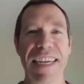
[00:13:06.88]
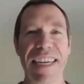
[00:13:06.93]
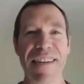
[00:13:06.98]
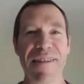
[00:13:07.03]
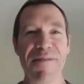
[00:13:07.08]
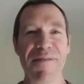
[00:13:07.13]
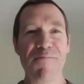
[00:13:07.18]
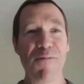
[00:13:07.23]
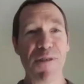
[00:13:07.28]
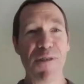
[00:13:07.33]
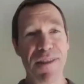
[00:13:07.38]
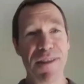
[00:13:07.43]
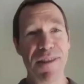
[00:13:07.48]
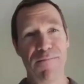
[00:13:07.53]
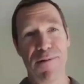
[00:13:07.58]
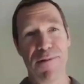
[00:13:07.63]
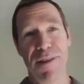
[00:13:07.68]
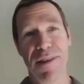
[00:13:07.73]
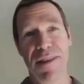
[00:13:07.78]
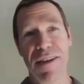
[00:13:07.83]
And
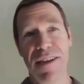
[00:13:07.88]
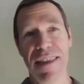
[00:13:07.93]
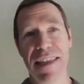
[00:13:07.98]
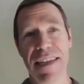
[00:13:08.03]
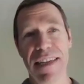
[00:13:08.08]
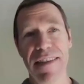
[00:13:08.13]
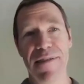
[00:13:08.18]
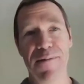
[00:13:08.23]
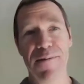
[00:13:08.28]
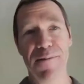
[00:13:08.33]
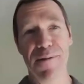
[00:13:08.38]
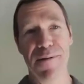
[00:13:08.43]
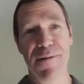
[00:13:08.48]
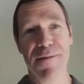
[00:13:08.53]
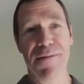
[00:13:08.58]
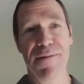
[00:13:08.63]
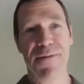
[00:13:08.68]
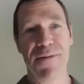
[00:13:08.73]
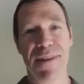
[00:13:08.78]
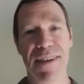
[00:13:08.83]
one thought that sort
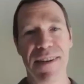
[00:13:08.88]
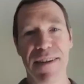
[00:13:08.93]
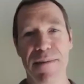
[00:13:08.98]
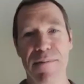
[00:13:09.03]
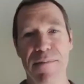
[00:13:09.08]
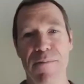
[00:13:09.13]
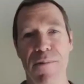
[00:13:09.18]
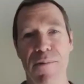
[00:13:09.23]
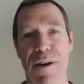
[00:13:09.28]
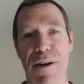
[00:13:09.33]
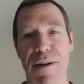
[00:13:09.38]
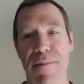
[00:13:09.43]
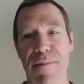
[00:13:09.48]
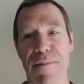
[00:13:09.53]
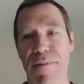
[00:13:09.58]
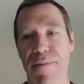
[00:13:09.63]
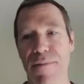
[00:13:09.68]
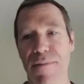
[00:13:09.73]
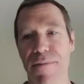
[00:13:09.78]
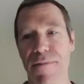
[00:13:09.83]
of brought
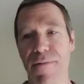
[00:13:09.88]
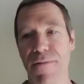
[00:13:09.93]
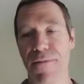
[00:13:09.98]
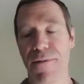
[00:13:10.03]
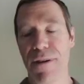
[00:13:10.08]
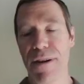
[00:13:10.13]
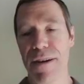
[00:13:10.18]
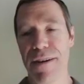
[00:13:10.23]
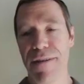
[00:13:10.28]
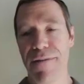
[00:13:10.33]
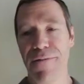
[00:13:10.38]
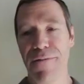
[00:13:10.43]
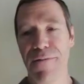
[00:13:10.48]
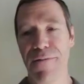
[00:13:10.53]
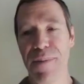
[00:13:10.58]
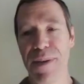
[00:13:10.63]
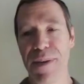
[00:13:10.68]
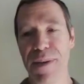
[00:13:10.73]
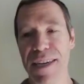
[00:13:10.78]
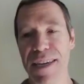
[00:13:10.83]
up
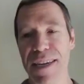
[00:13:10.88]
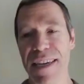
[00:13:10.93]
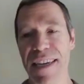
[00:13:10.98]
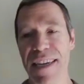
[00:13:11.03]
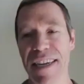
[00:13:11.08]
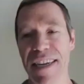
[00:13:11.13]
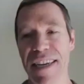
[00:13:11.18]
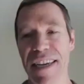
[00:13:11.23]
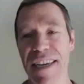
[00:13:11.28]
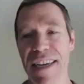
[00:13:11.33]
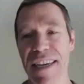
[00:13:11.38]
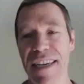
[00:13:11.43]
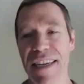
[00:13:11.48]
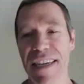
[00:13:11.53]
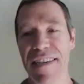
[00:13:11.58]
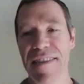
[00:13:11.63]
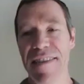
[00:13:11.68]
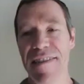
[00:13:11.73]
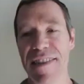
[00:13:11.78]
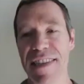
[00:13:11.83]
for me
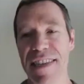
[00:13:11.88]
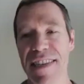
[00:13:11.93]
is